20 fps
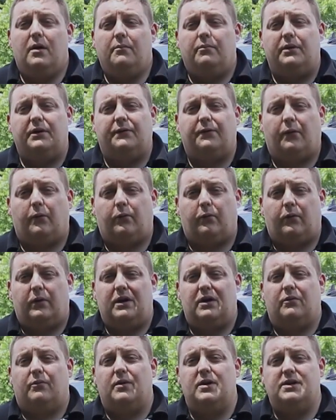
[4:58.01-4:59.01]
Please feel
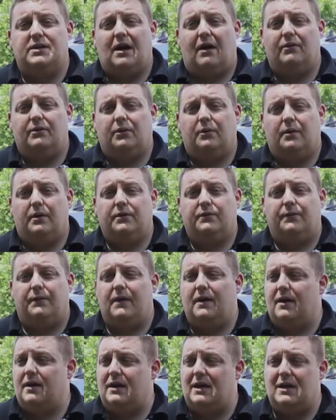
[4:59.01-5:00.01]
free to reach out to us
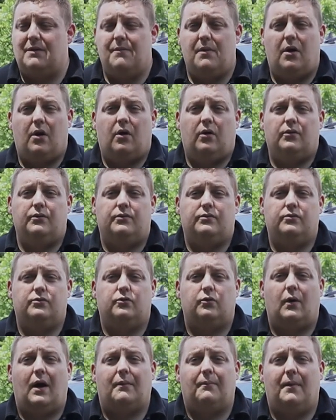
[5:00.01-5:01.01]
via email,
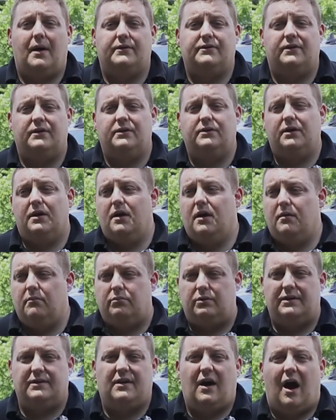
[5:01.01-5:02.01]
direct message.
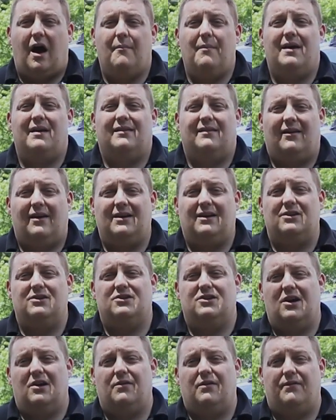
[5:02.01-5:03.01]
Please comment, like, and
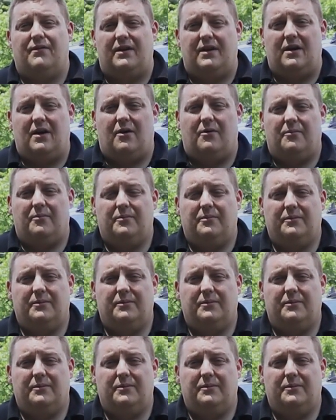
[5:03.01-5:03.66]
share the video.